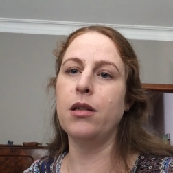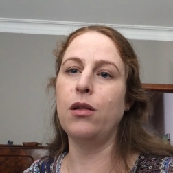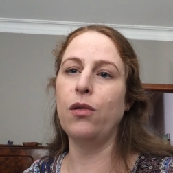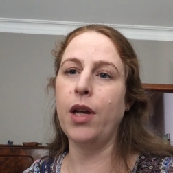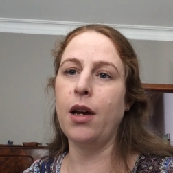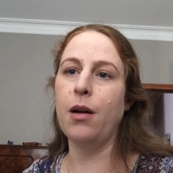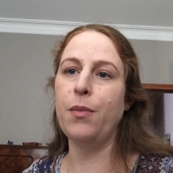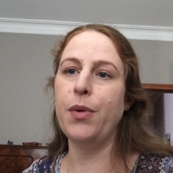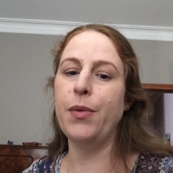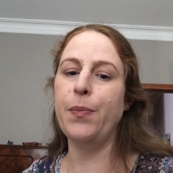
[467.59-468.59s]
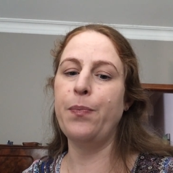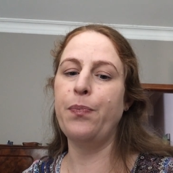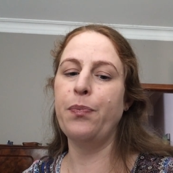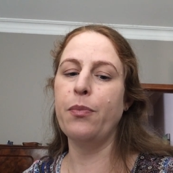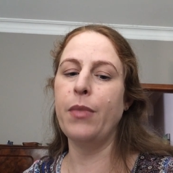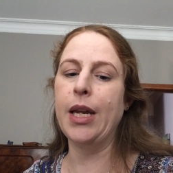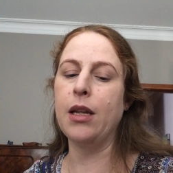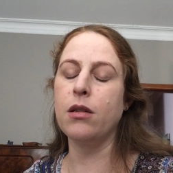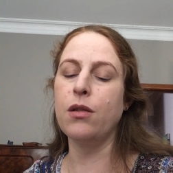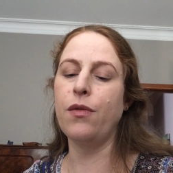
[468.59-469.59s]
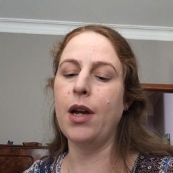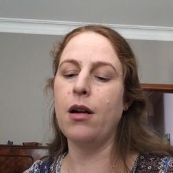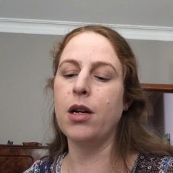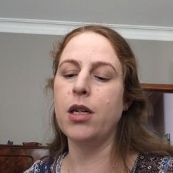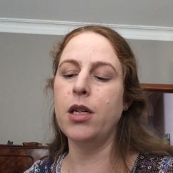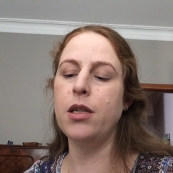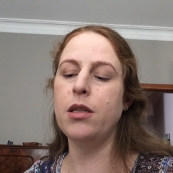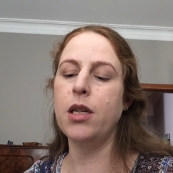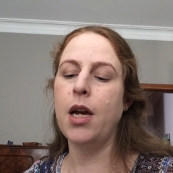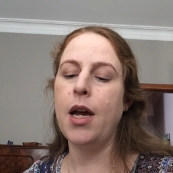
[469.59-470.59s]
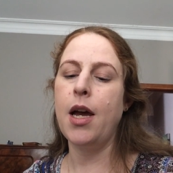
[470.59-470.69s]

and looking up meanings of characters,